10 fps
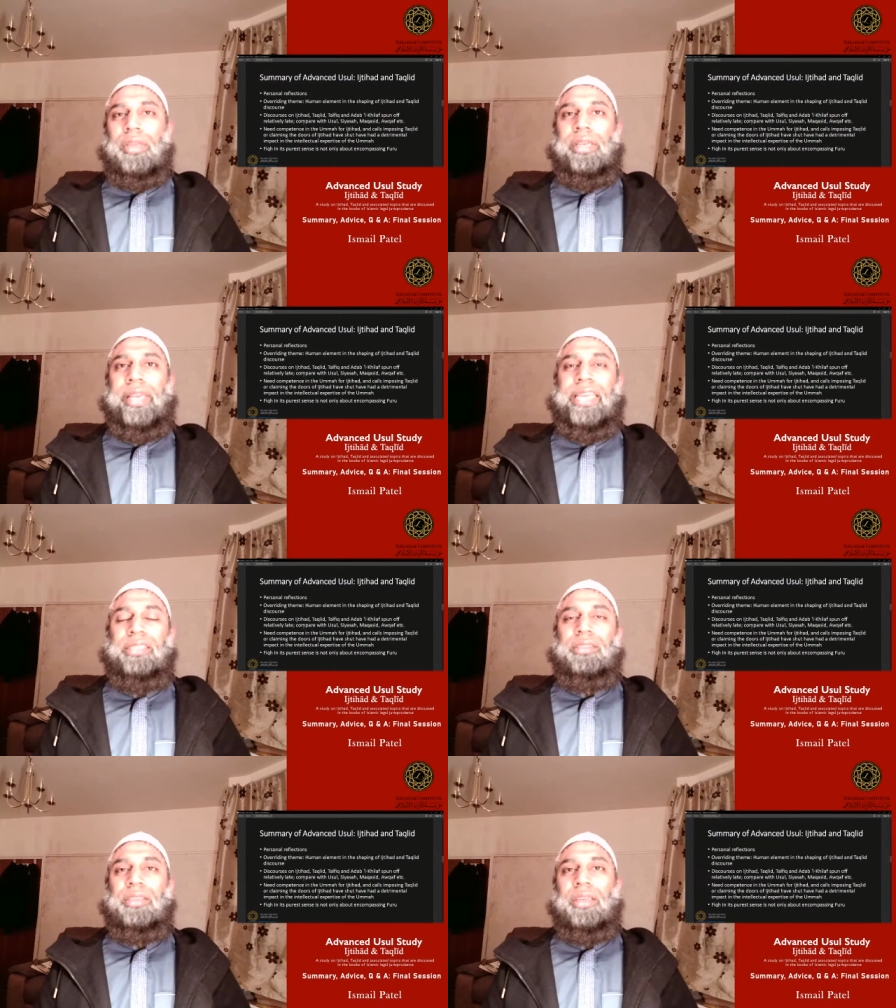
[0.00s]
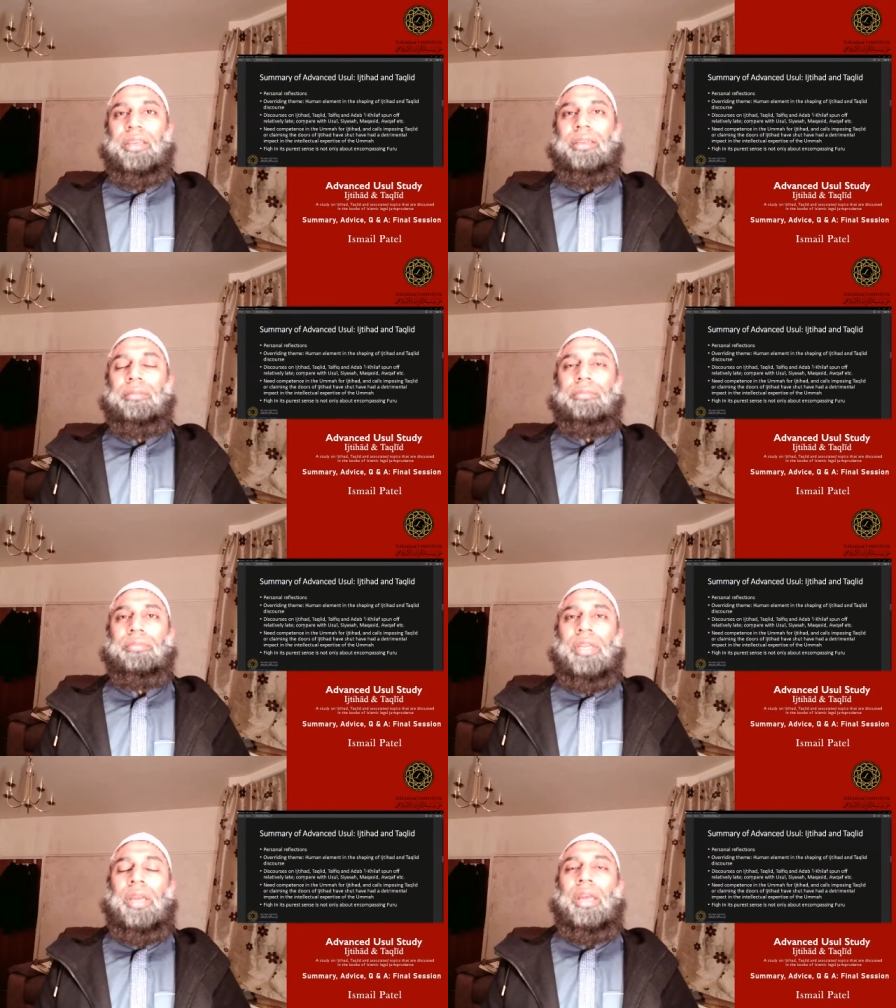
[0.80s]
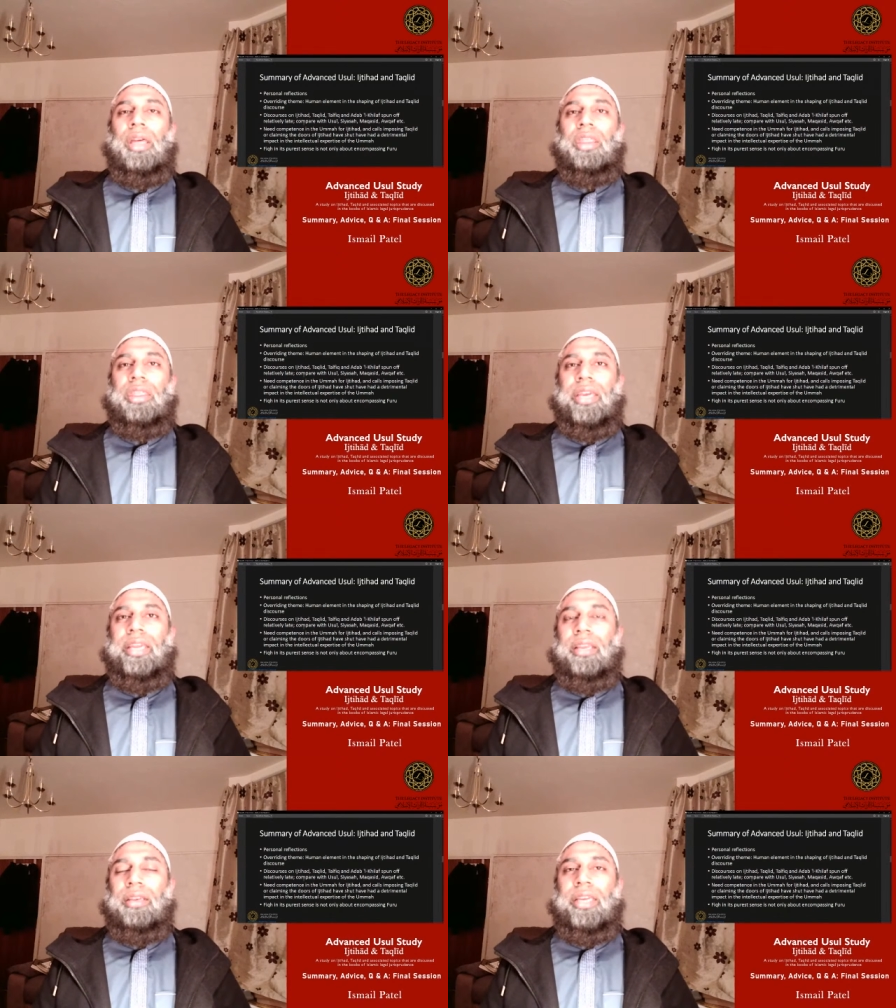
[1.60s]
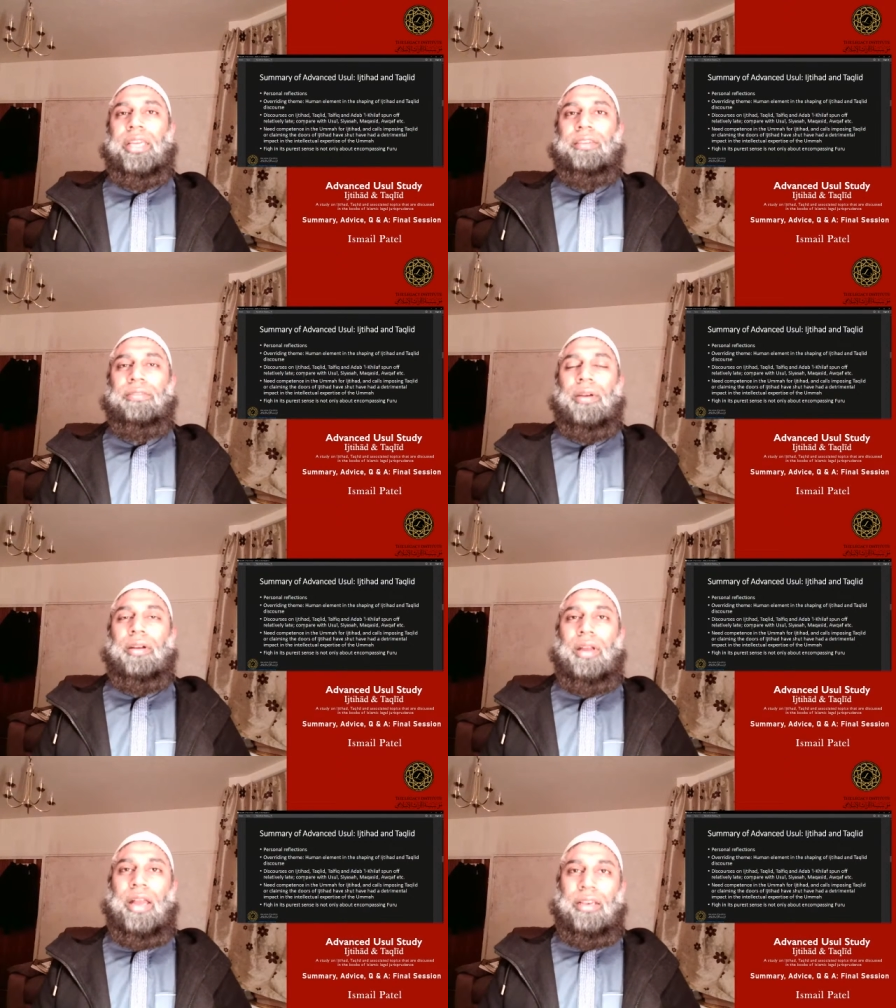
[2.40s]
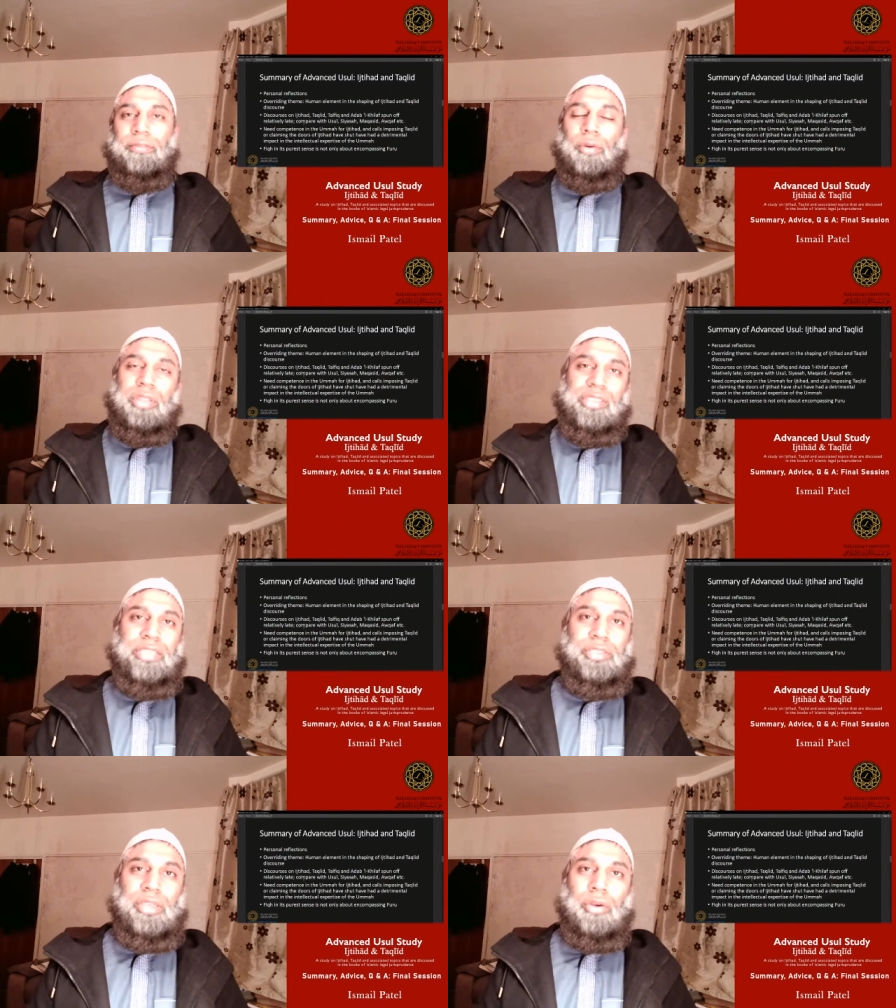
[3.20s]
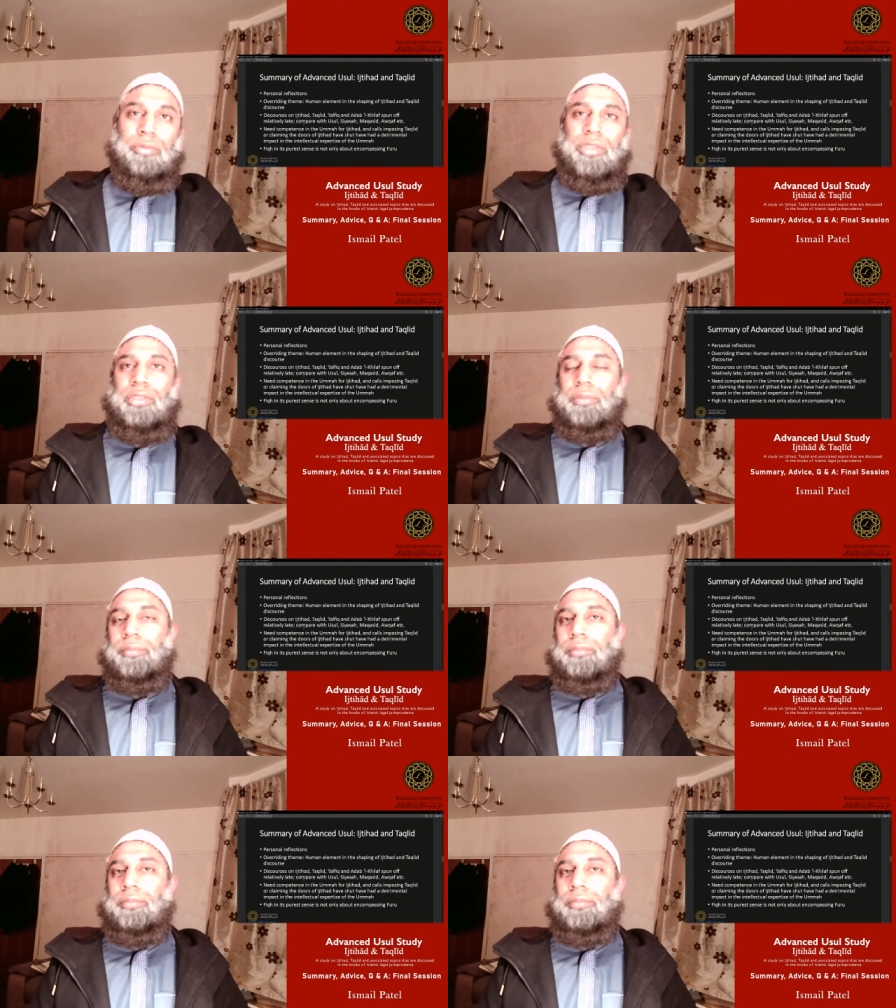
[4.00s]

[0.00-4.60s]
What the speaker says: late 3rd and early and 4th century onwards.